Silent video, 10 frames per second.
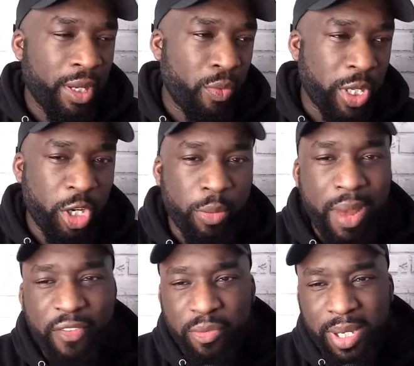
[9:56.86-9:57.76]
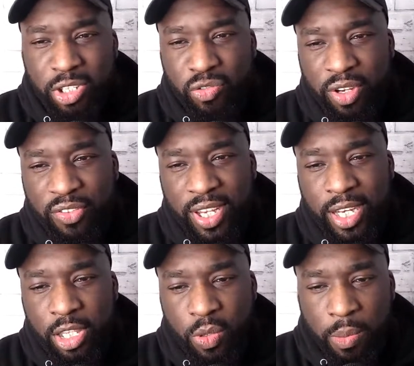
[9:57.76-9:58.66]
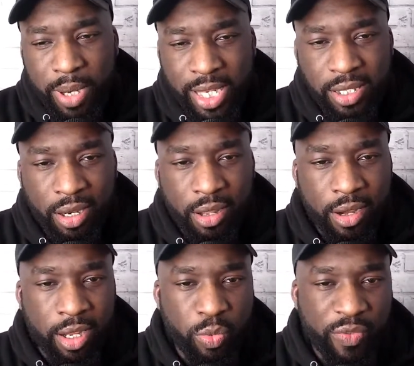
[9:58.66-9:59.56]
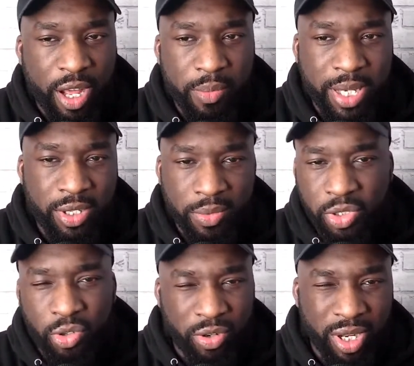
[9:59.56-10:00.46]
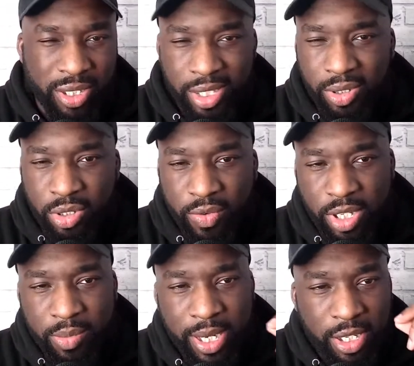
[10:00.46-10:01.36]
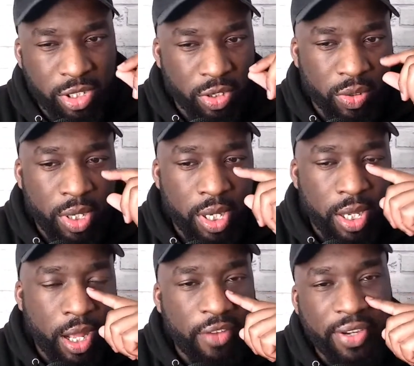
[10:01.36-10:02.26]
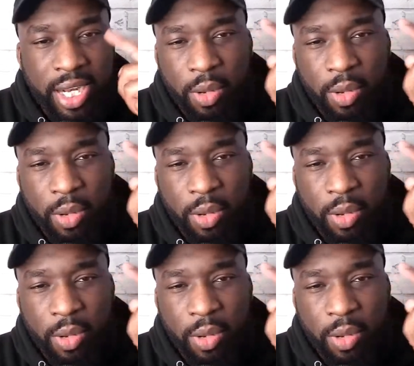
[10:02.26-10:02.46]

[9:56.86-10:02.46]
when you come back from an injury, fitting into a place on the card without messing up storylines leading up to WrestleMania. So I think